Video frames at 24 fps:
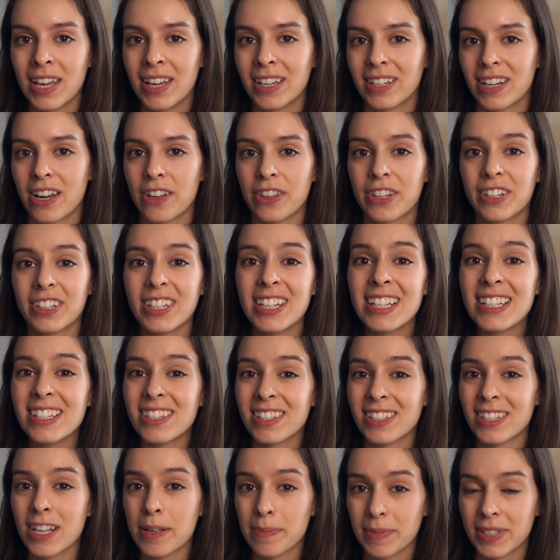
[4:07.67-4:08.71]
Now, there is
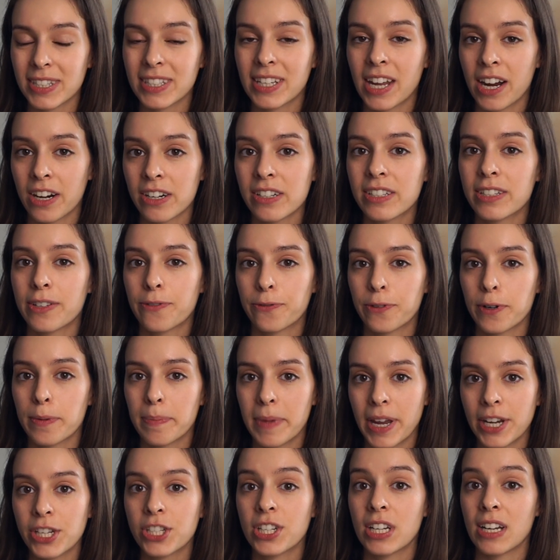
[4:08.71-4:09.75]
some scarce
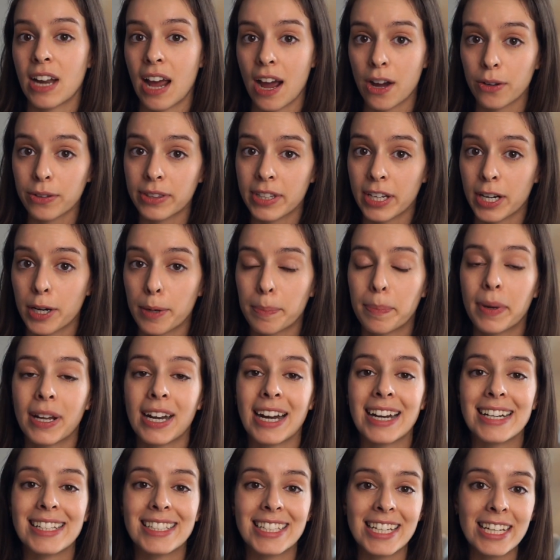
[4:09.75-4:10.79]
information out there, but
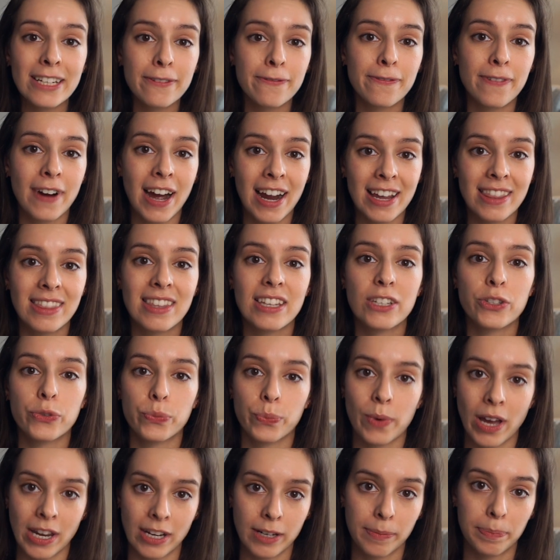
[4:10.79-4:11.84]
I did find this
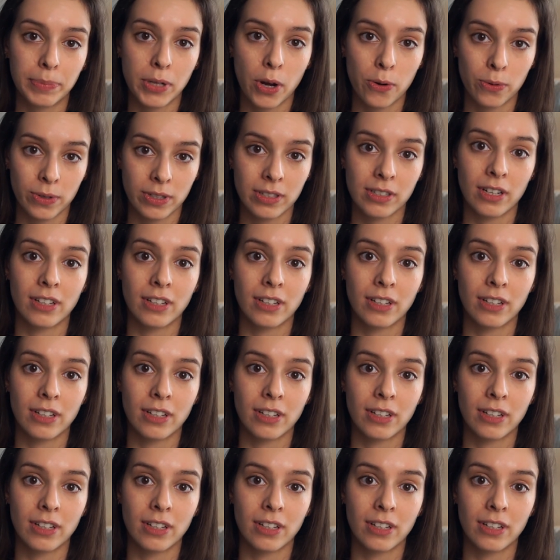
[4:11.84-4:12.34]
Reddit post